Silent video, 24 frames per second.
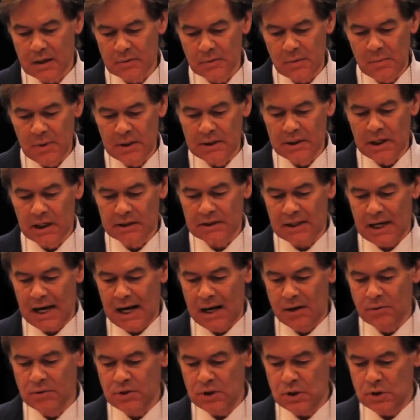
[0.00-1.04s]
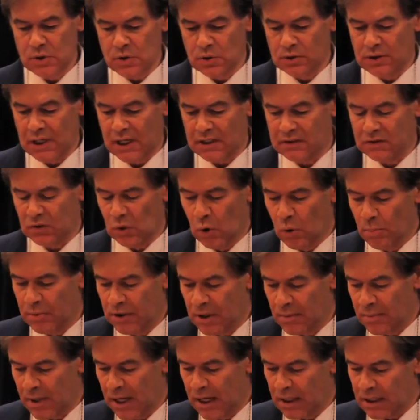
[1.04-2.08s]
We will not hound you to death to open a
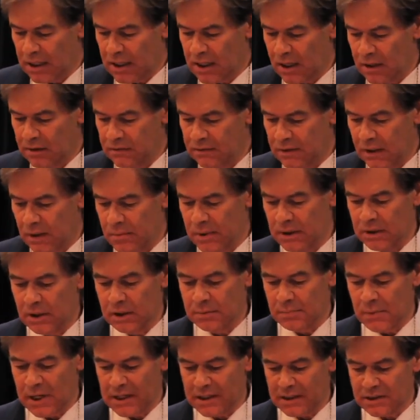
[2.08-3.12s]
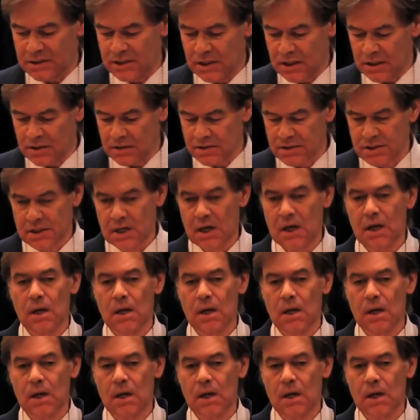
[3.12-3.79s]
bank account there. We're not marketeers.